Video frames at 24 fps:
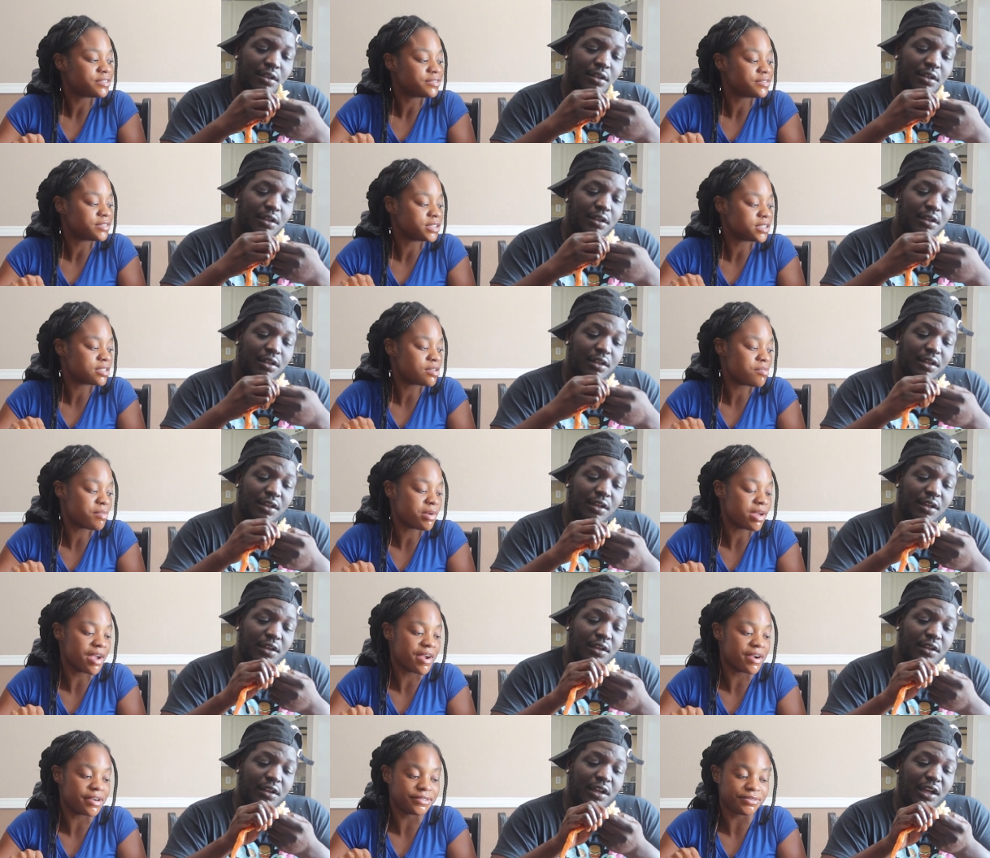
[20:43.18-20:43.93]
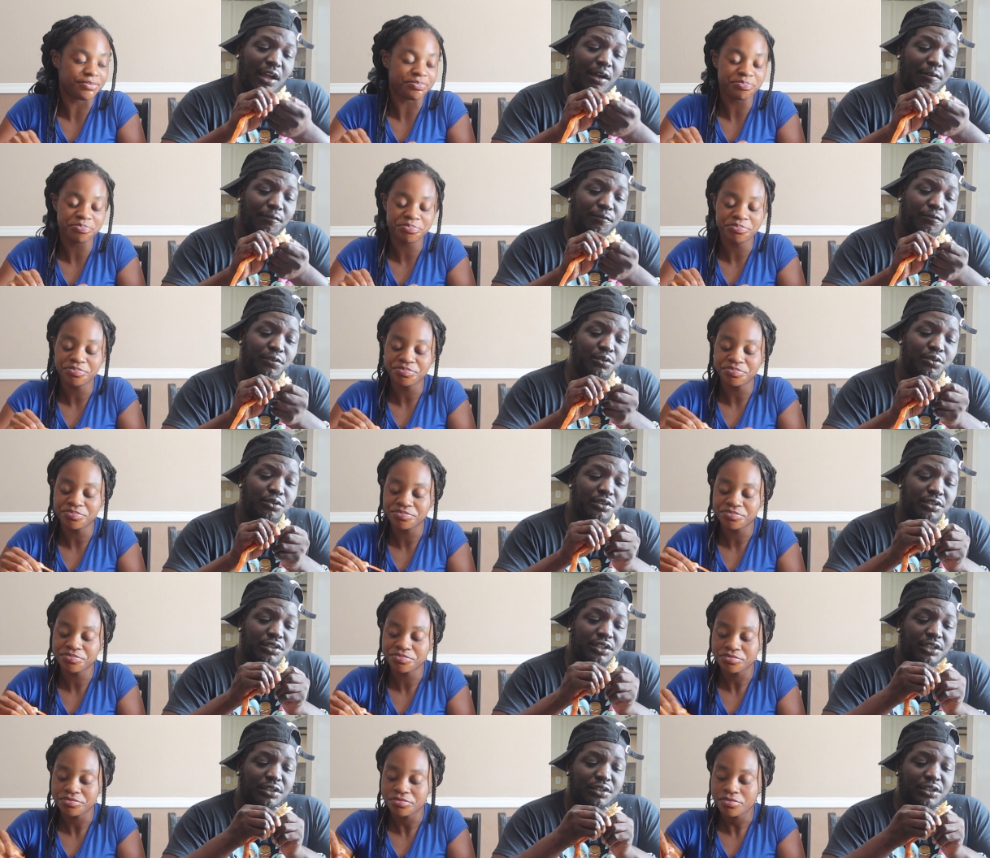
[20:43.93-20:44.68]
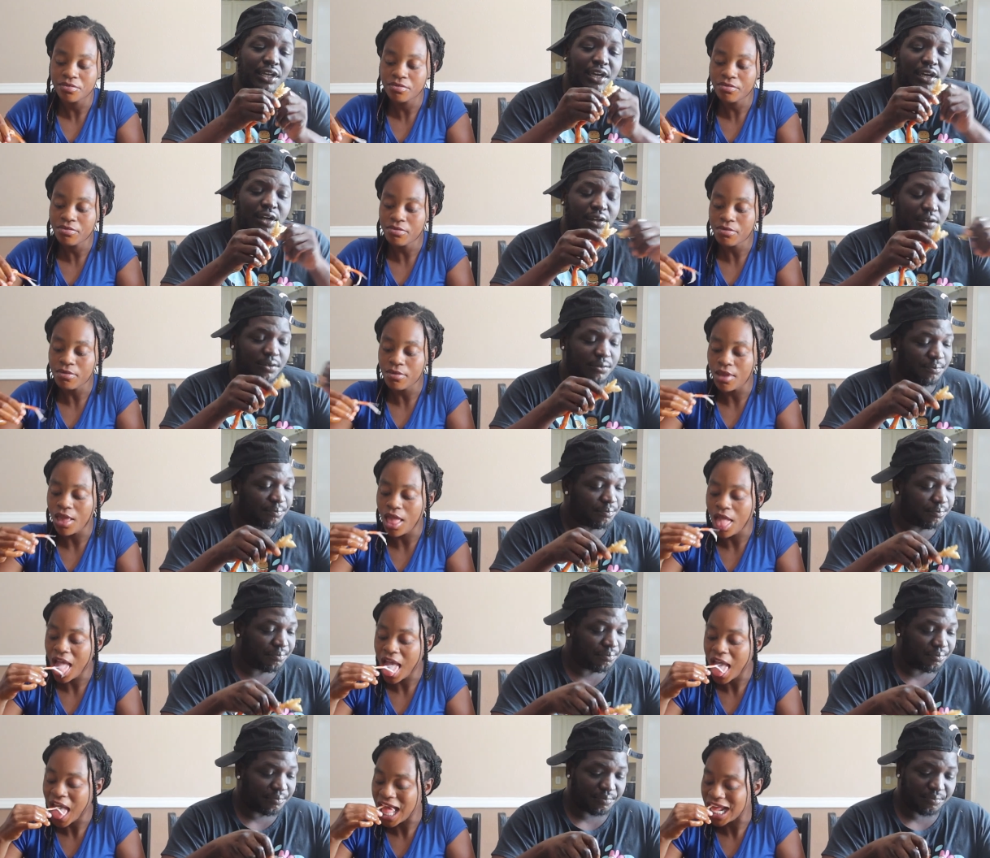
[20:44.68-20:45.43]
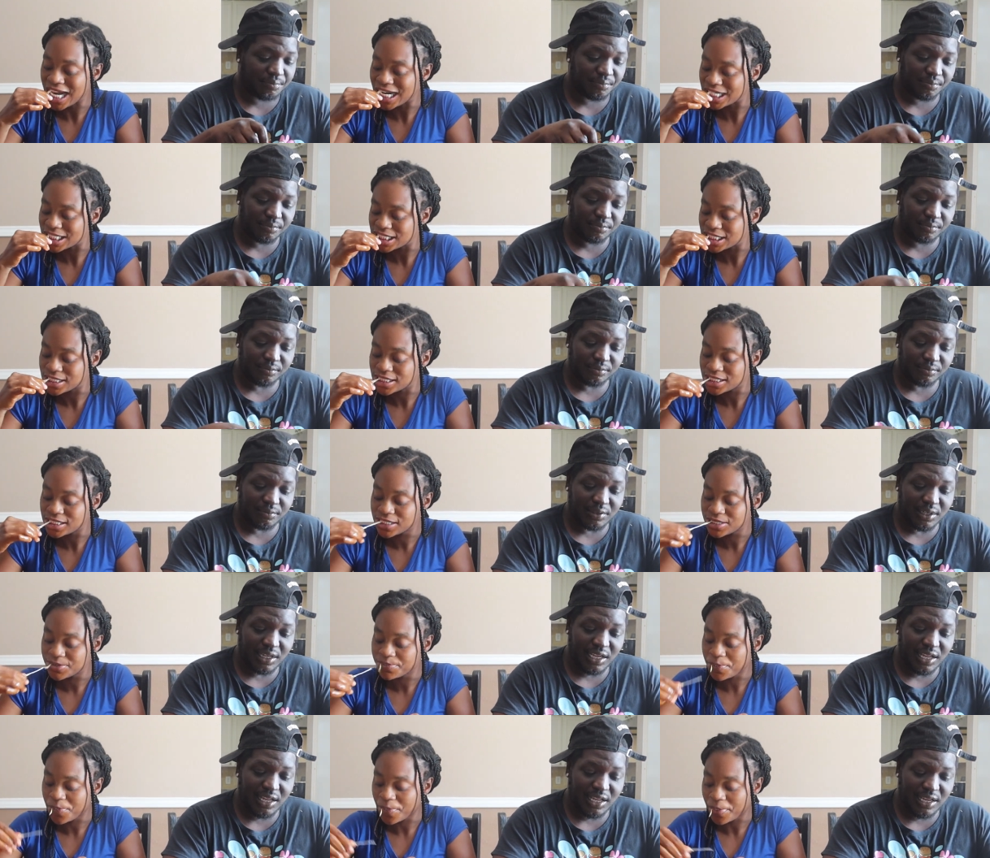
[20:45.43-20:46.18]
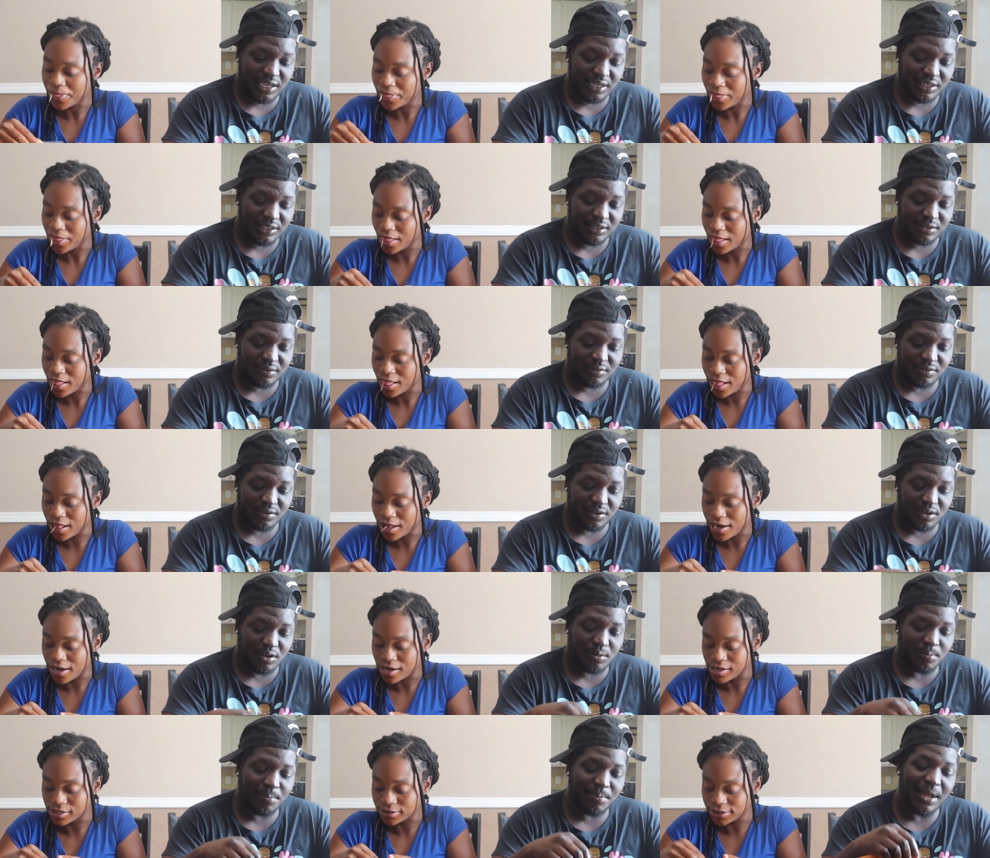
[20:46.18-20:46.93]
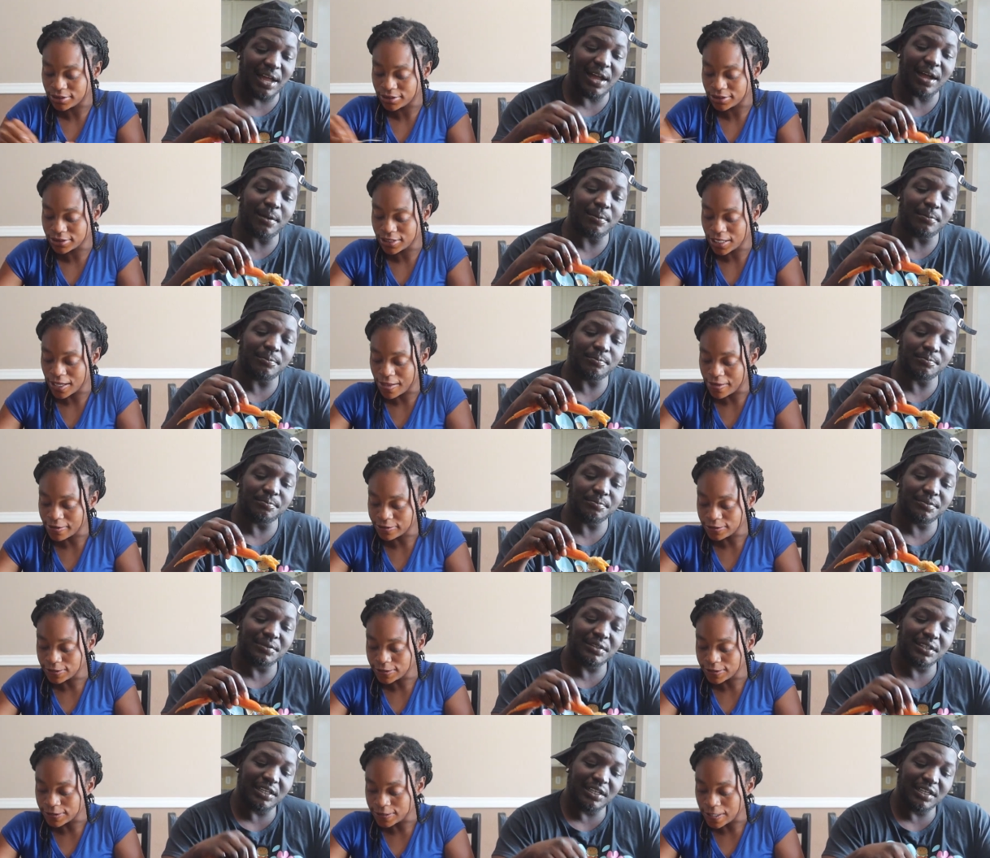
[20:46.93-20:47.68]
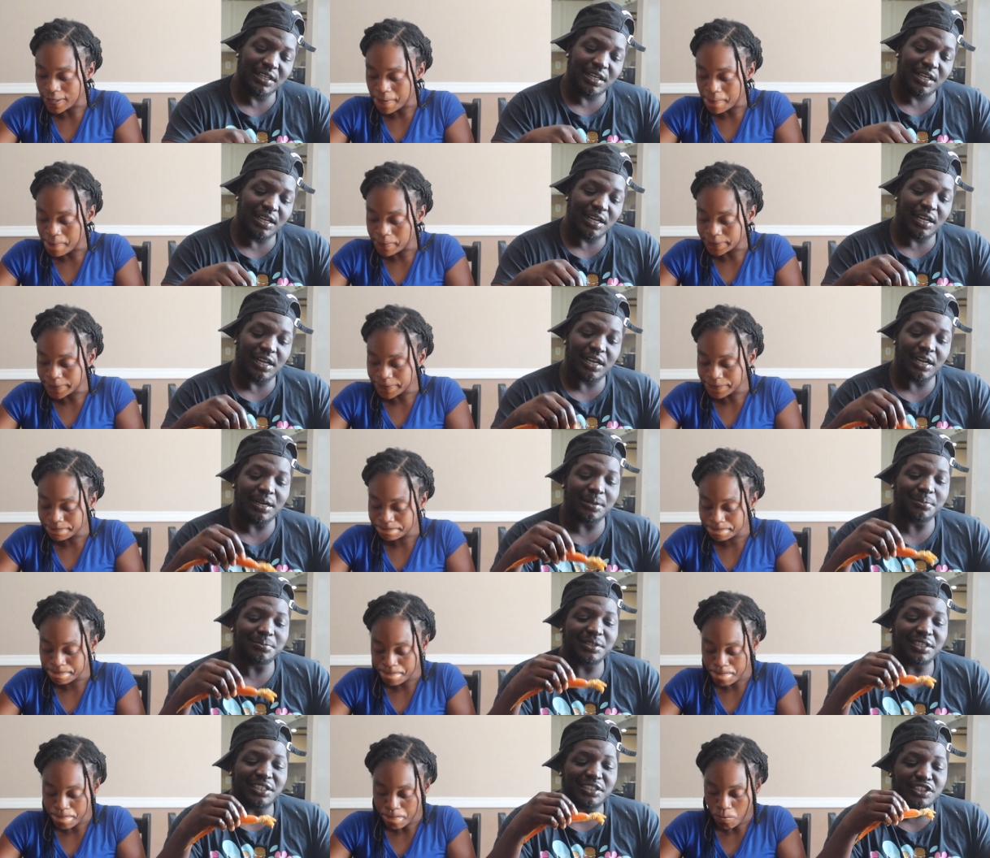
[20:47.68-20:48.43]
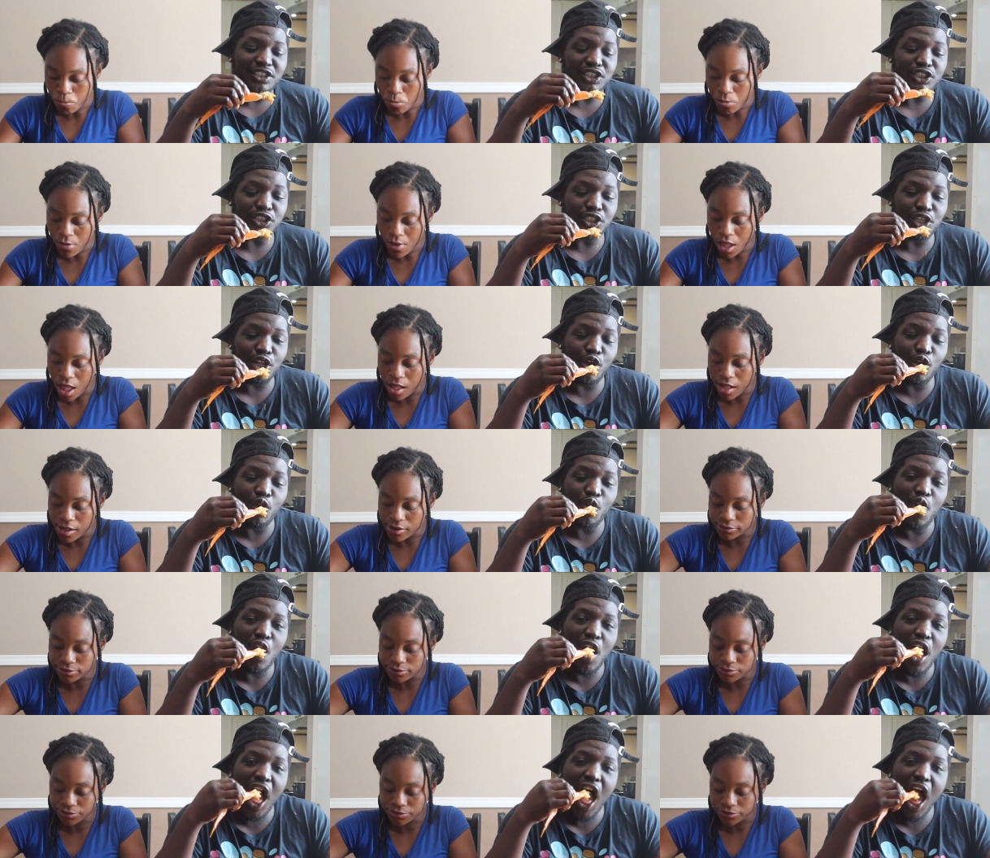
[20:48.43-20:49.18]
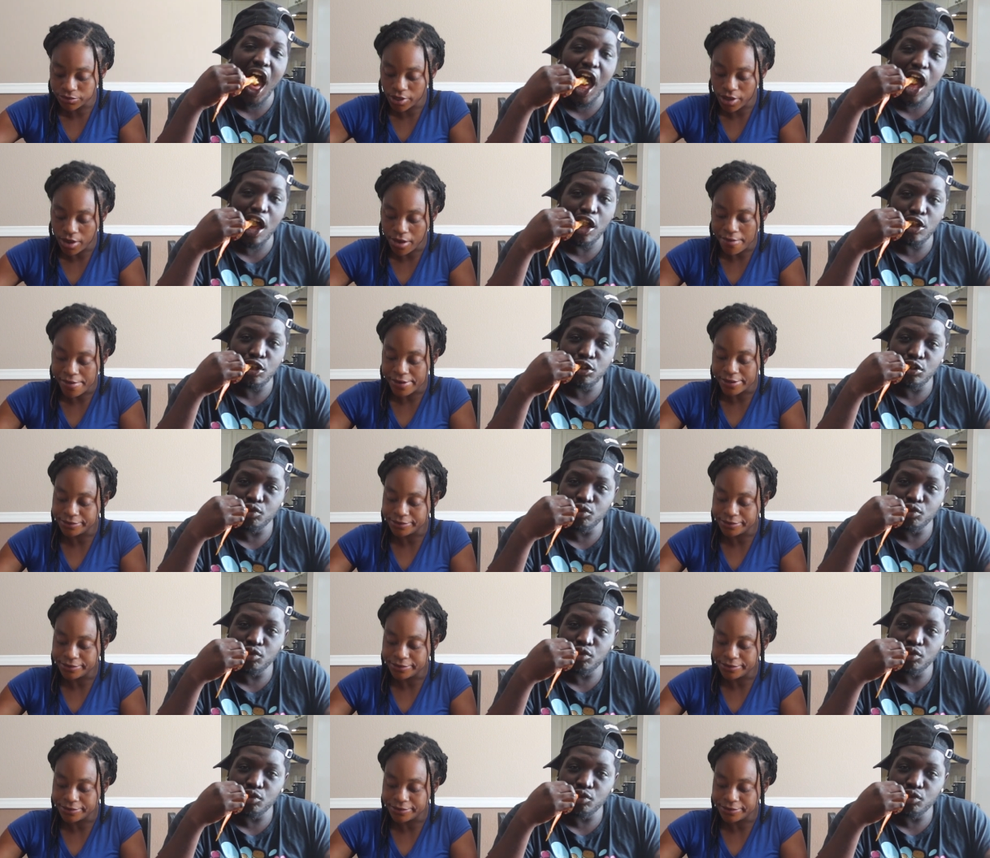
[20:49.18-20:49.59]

Speaker 1: What do you mean?
Speaker 2: I'm full though, y'all. I ain't even going to back. I'm getting slower